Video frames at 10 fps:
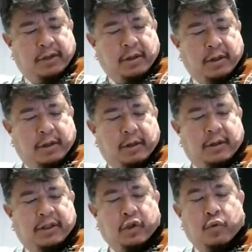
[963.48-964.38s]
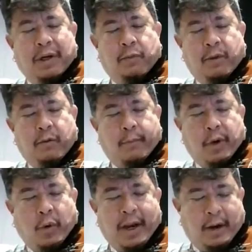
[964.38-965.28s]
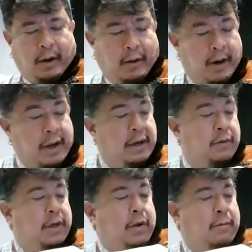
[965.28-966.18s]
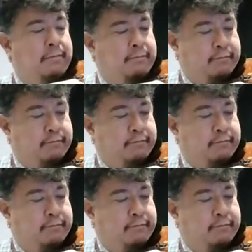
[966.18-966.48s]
the string with your bow hair. We go.